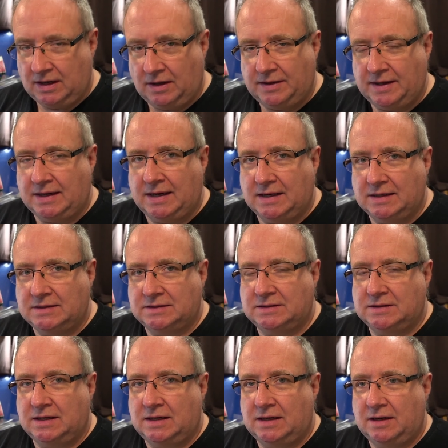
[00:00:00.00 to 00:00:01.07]
I think
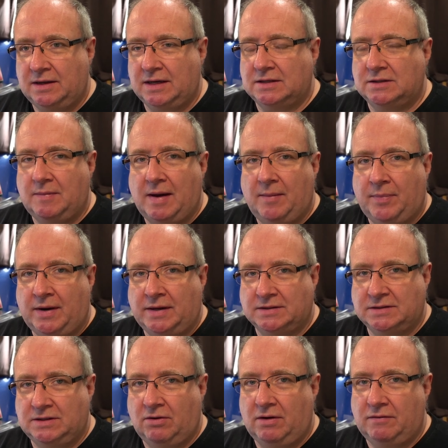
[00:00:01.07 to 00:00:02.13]
it's about
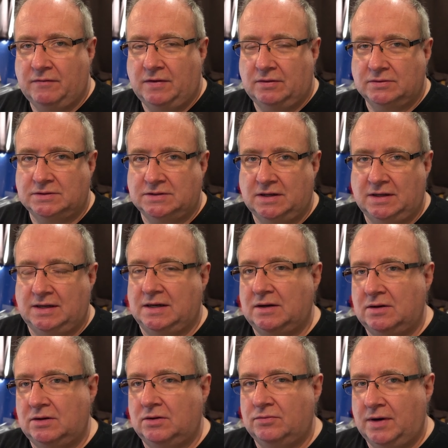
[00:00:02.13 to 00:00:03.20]
plus 9 volts, and I think
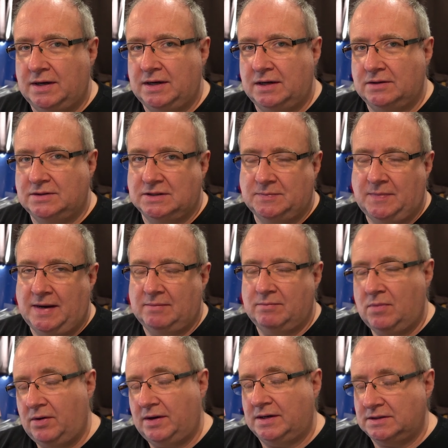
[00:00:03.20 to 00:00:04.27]
a lot of radios expect
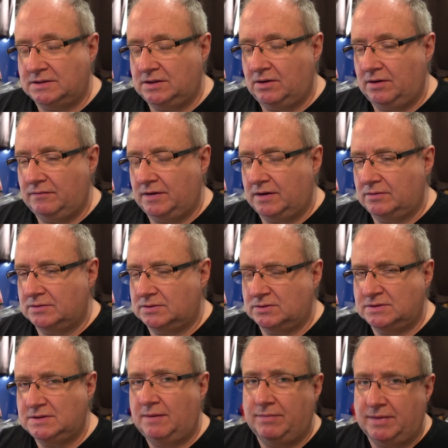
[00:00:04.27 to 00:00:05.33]
minus 9 volts
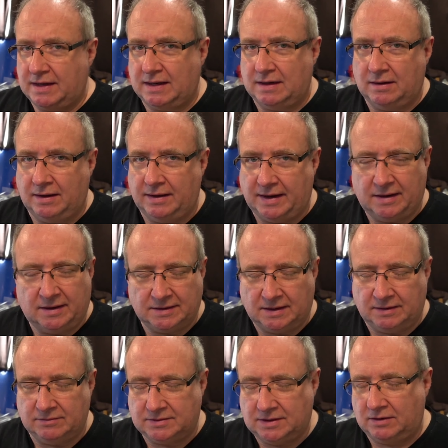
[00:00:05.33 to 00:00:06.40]
or something like that. I
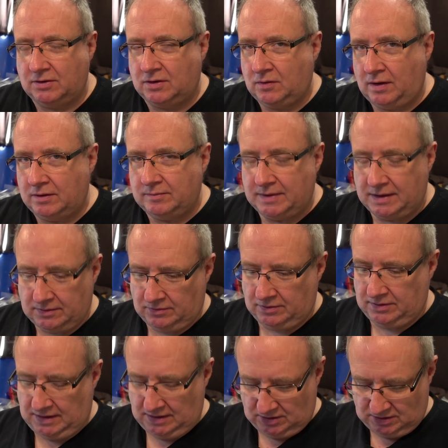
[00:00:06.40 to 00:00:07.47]
don't quote me on
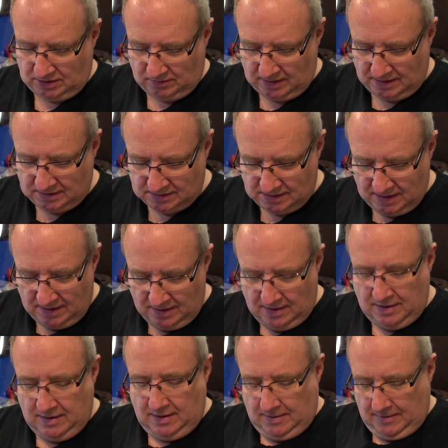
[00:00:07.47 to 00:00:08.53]
what the issue is.
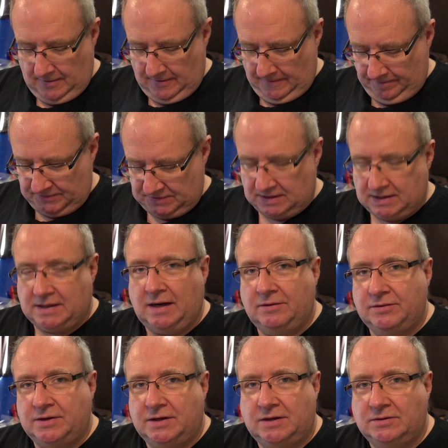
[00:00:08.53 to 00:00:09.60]
So they
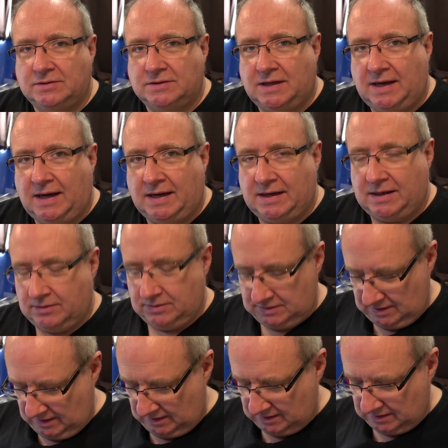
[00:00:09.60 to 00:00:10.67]
don't use that
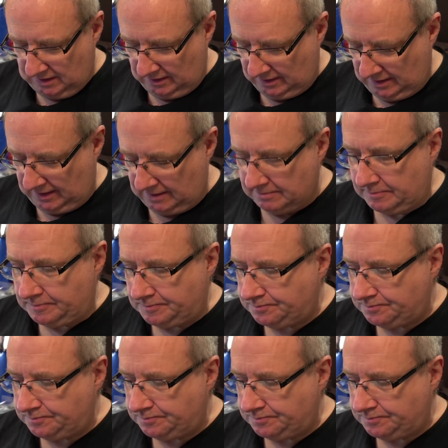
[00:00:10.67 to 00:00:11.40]
ALC circuit.